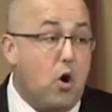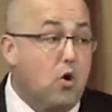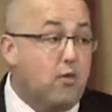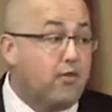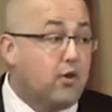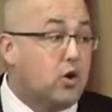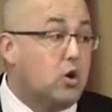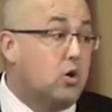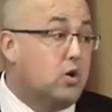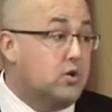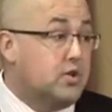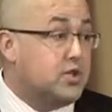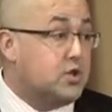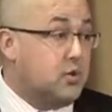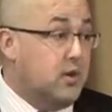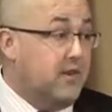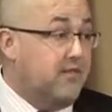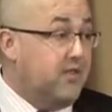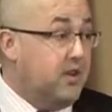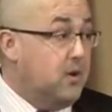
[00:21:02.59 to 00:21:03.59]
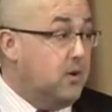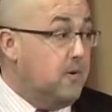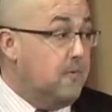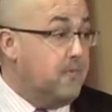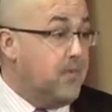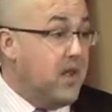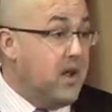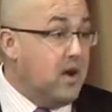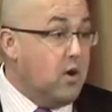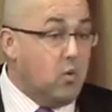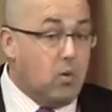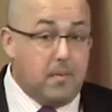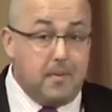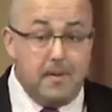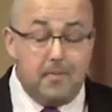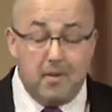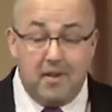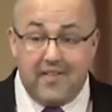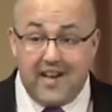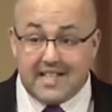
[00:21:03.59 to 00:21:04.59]
over Google Street View, where
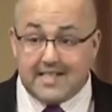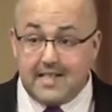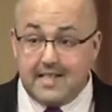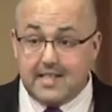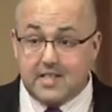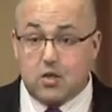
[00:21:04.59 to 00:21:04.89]
people have actually